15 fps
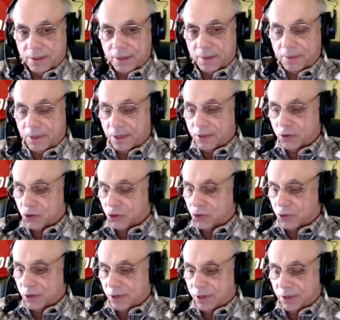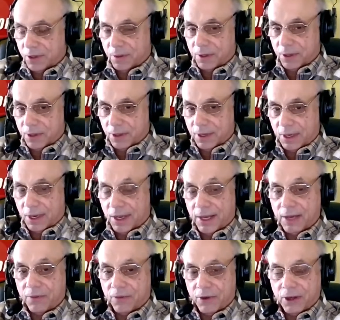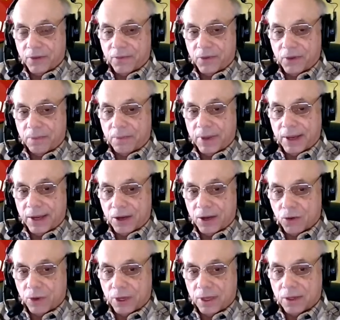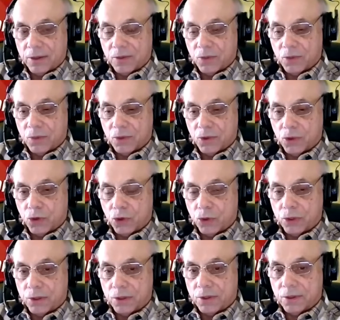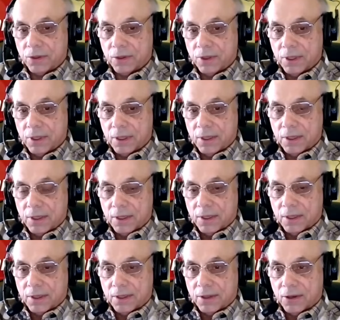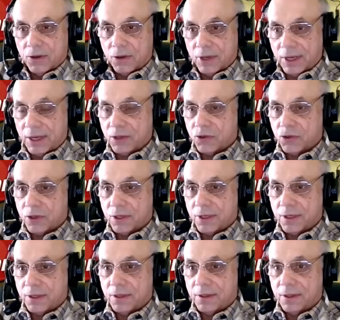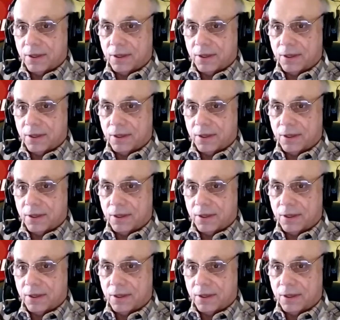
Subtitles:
I'm not sure the life of the battery could actually